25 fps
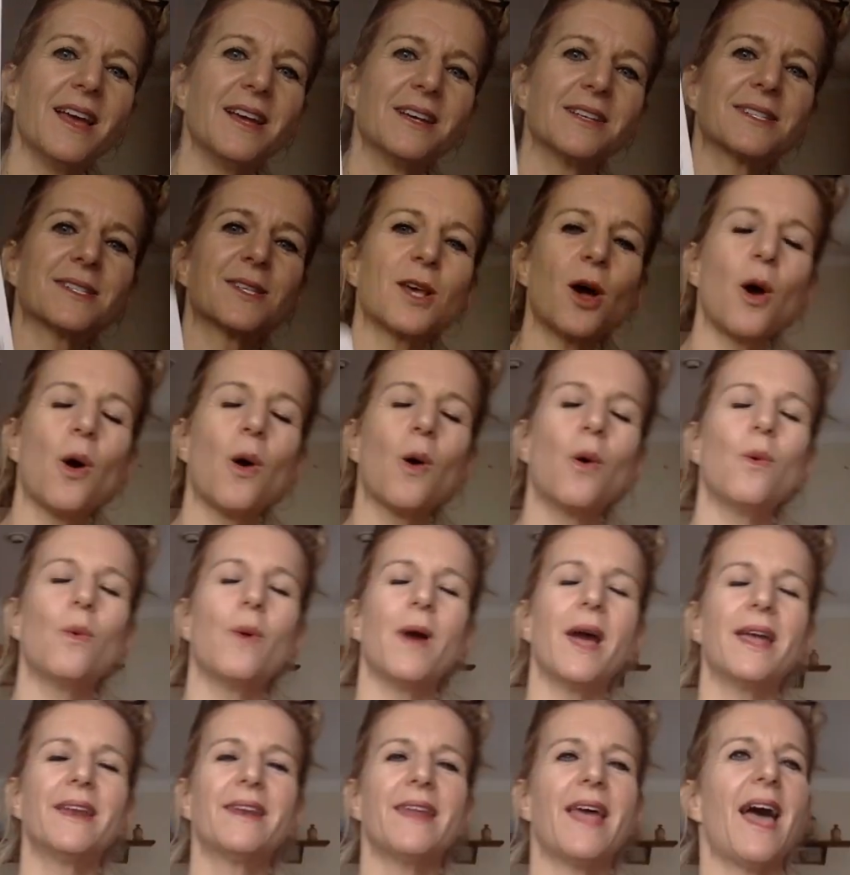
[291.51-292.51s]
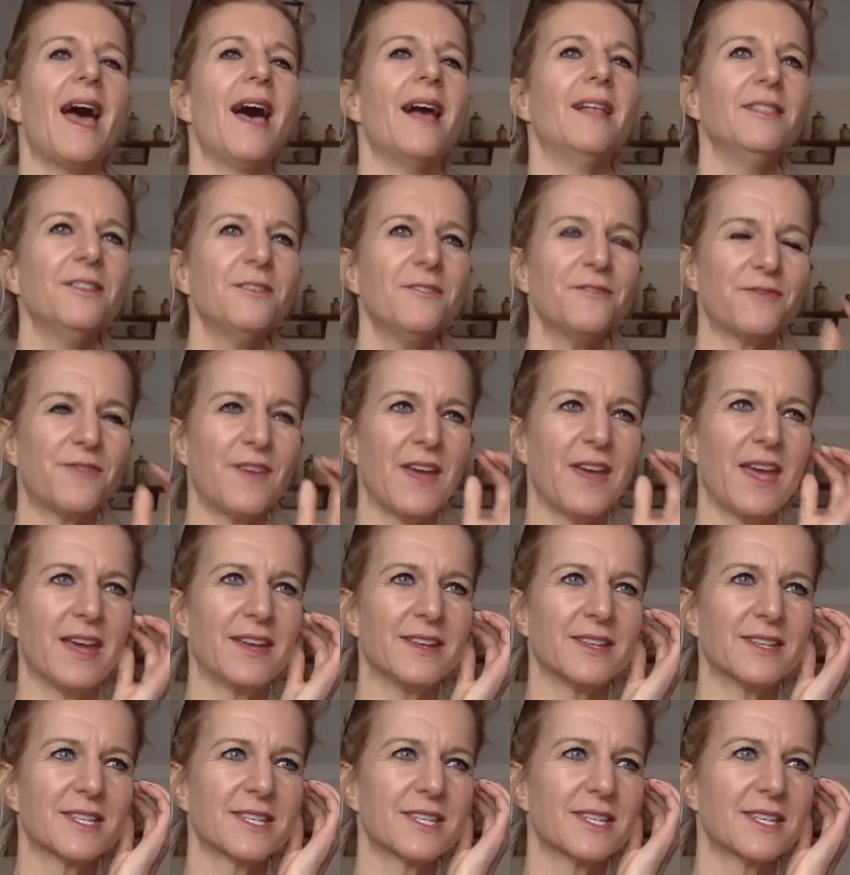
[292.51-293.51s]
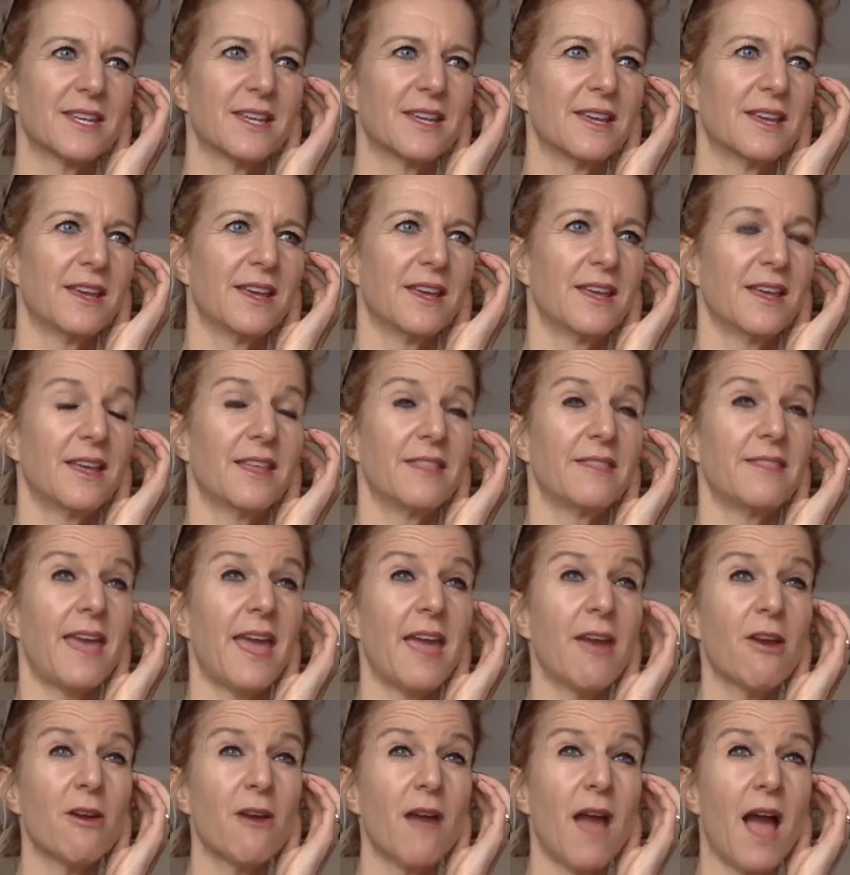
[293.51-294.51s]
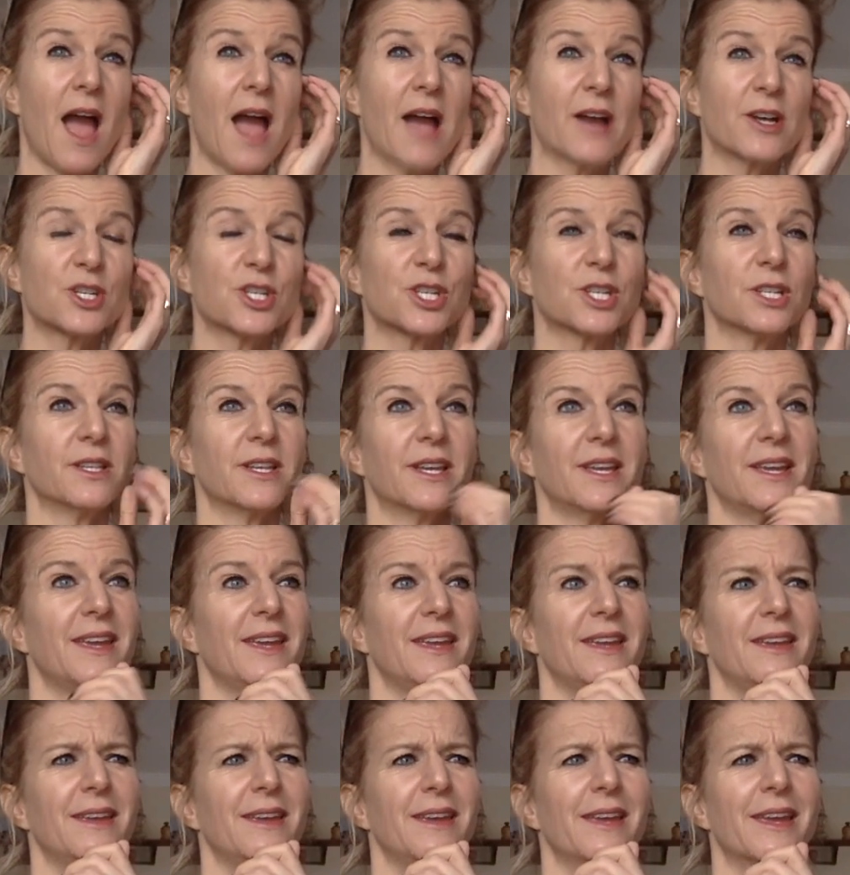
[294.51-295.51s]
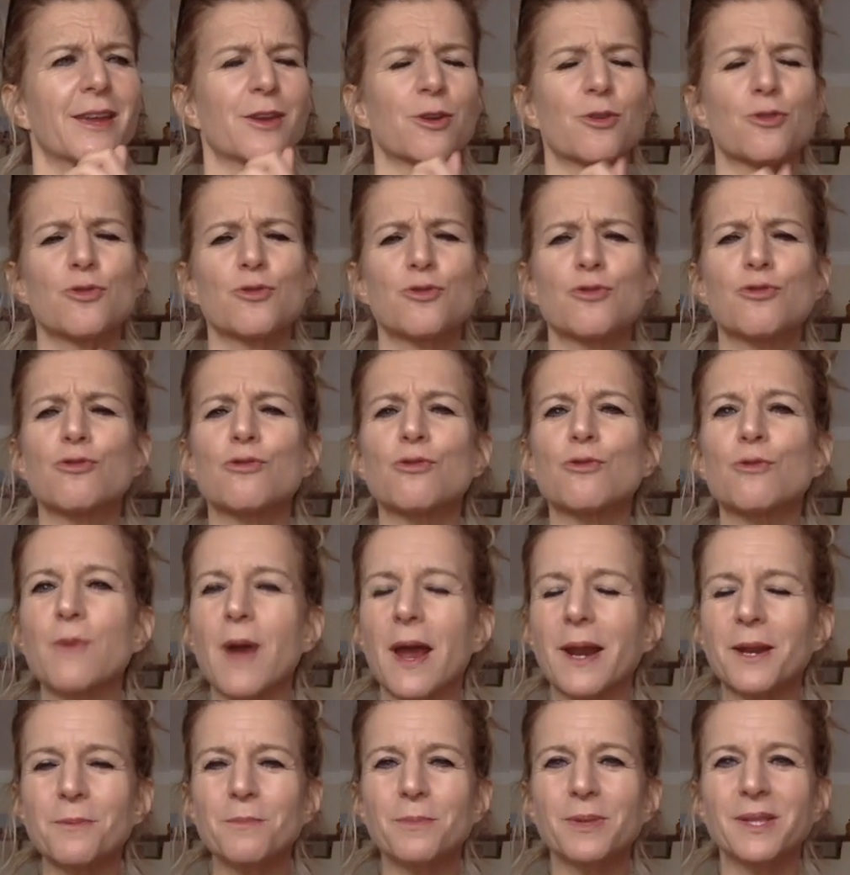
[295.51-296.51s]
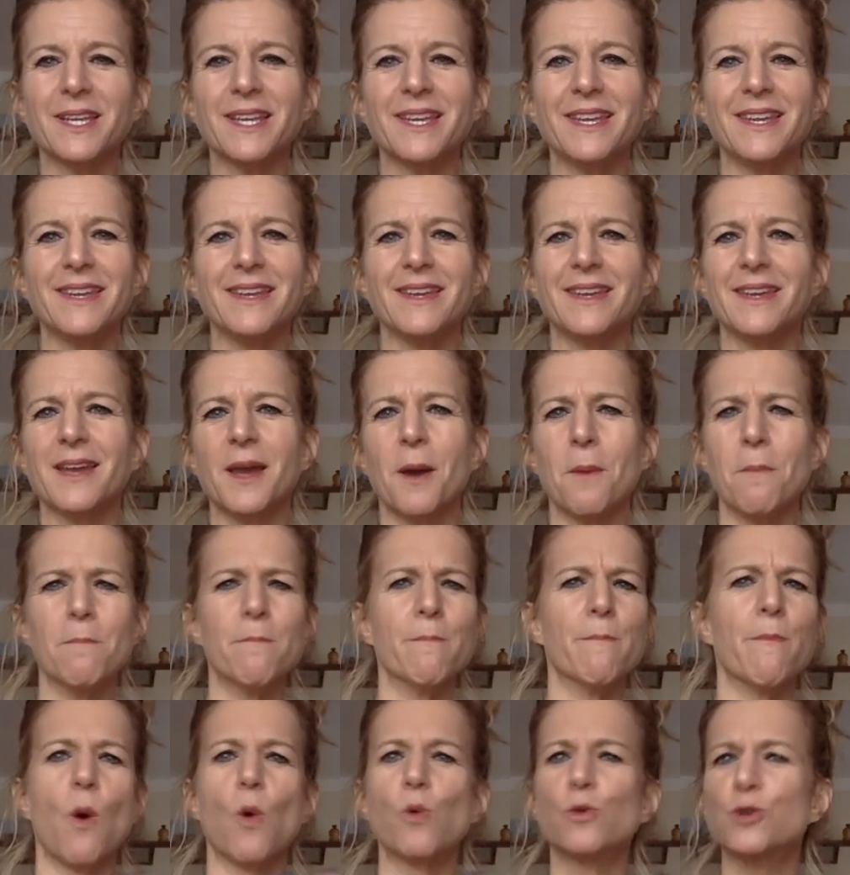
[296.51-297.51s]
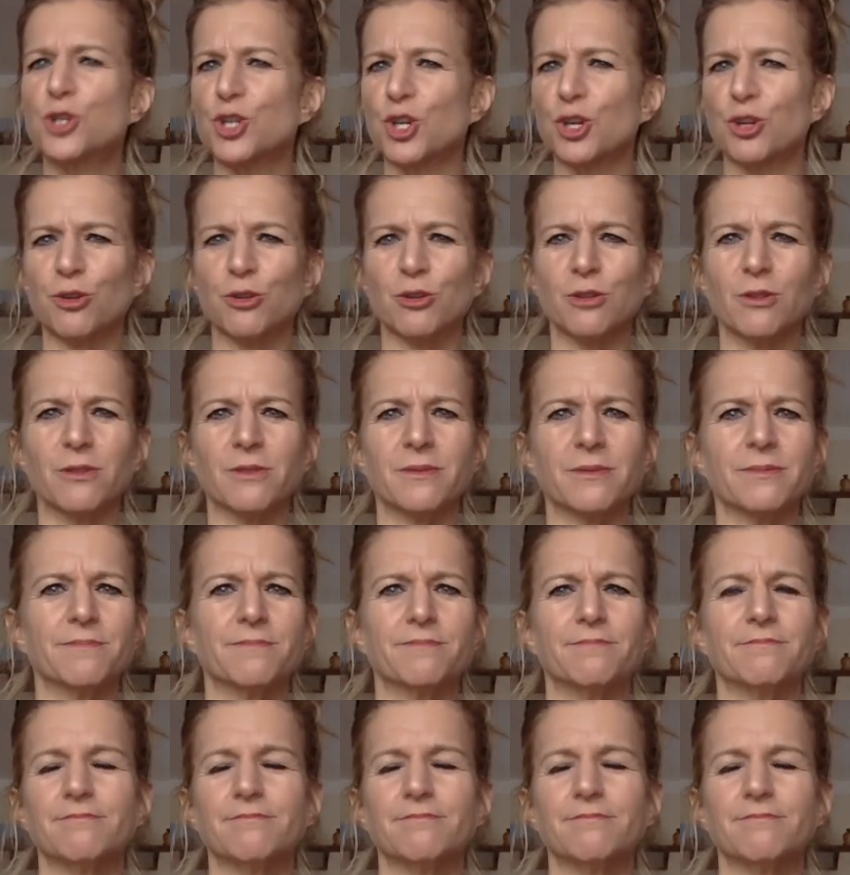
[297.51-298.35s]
So an elephant, they're actually incredibly emotional